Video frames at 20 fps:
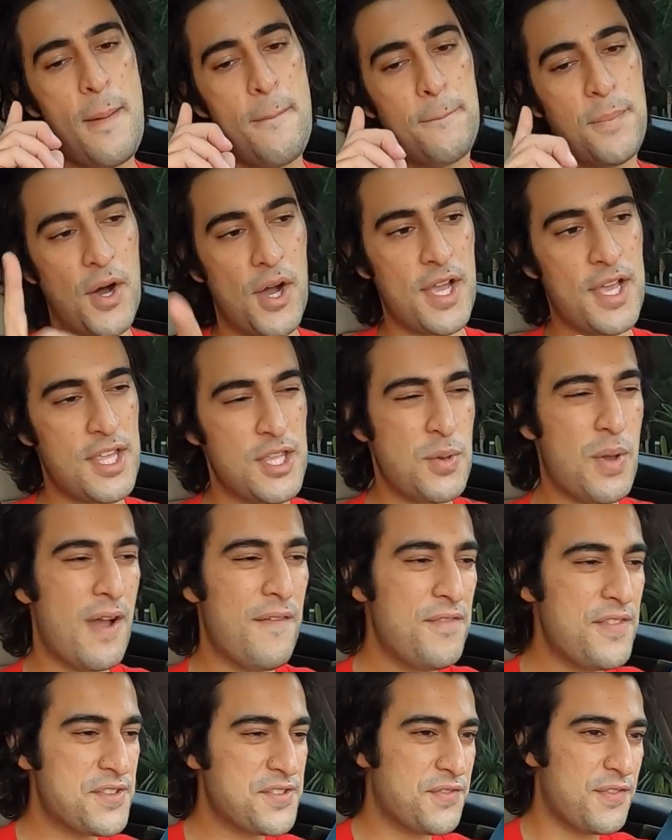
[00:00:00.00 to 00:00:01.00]
But you
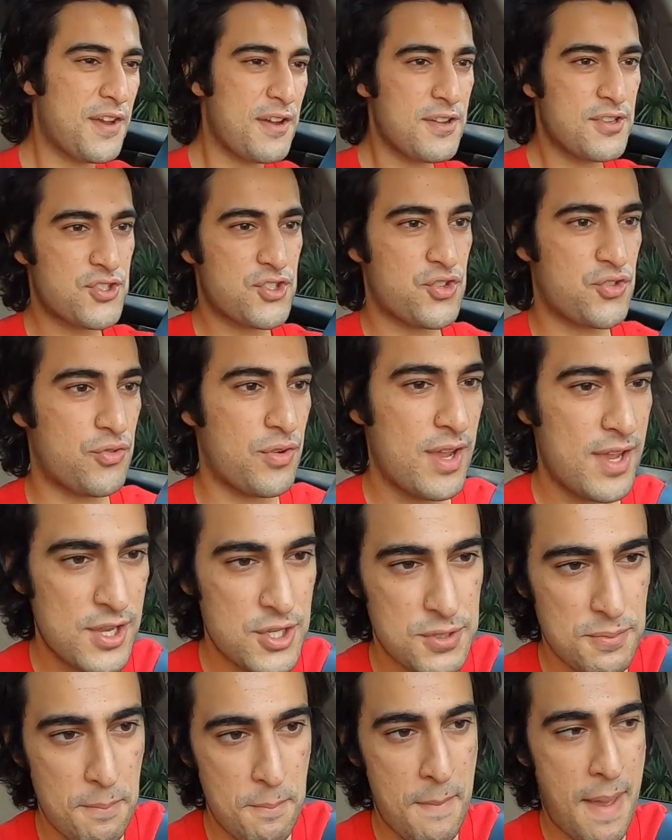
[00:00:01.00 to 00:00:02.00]
have this very
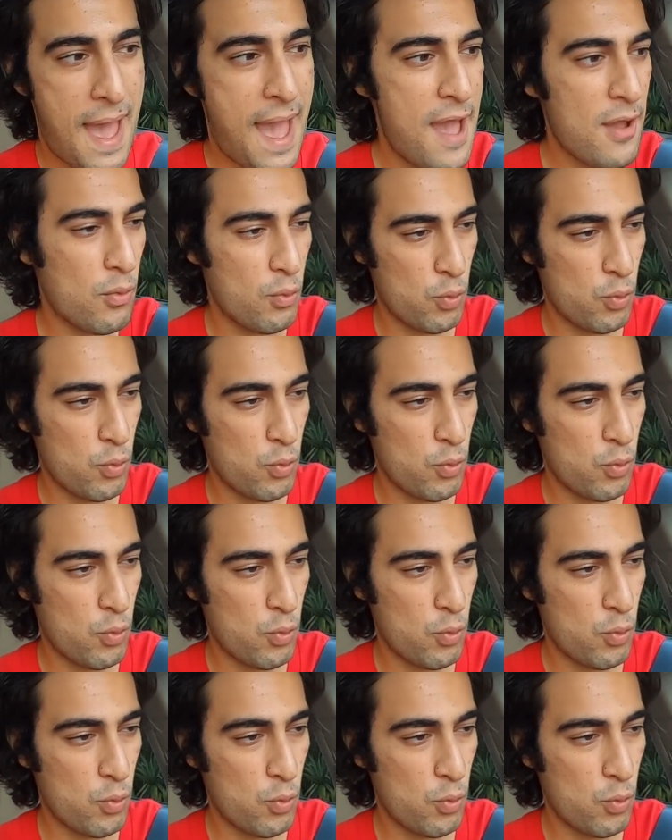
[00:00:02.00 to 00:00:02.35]
strange matte